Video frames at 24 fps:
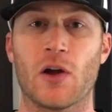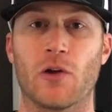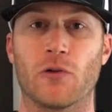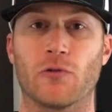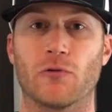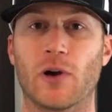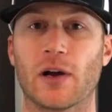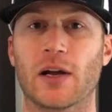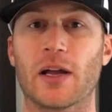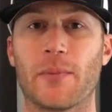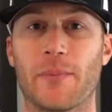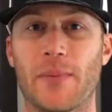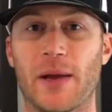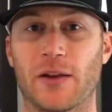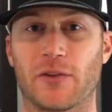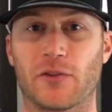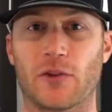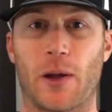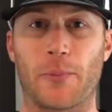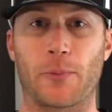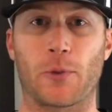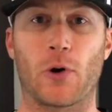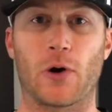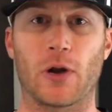Rucket makes
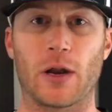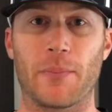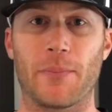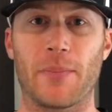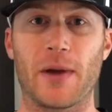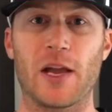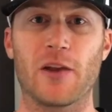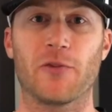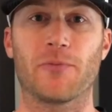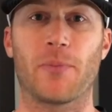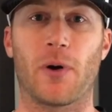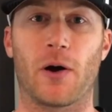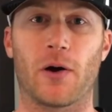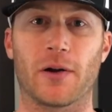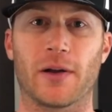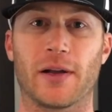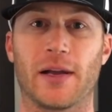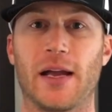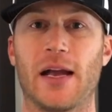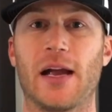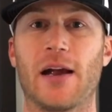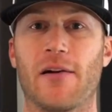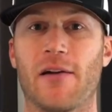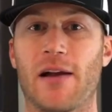top quality baseball
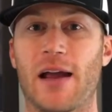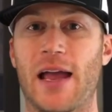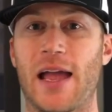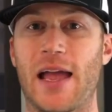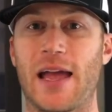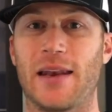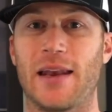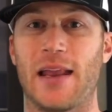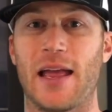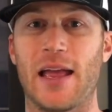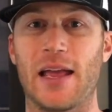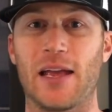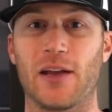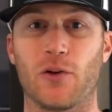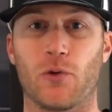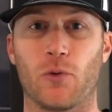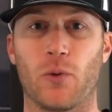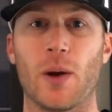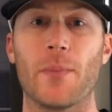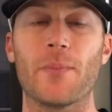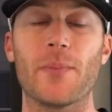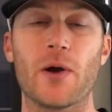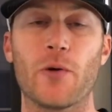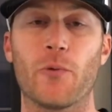gear and
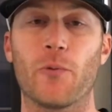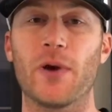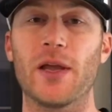equipment.